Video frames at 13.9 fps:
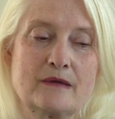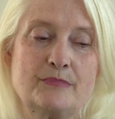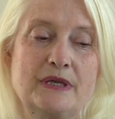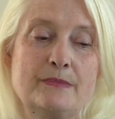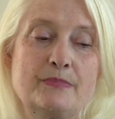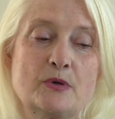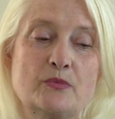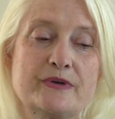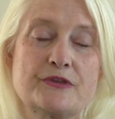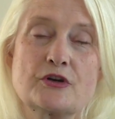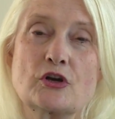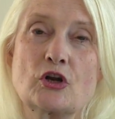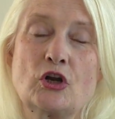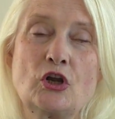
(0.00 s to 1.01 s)
People with
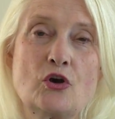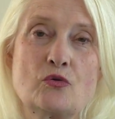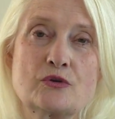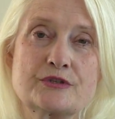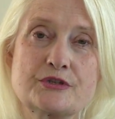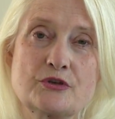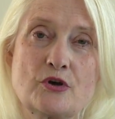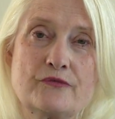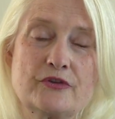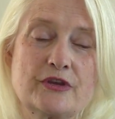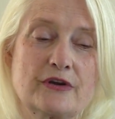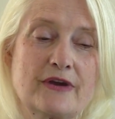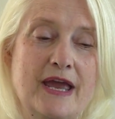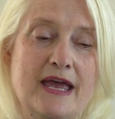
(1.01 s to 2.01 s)
their cloaks over
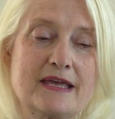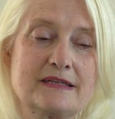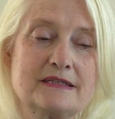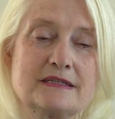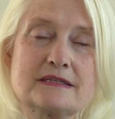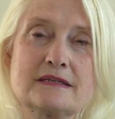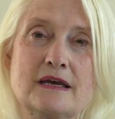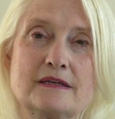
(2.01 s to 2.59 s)
their heads,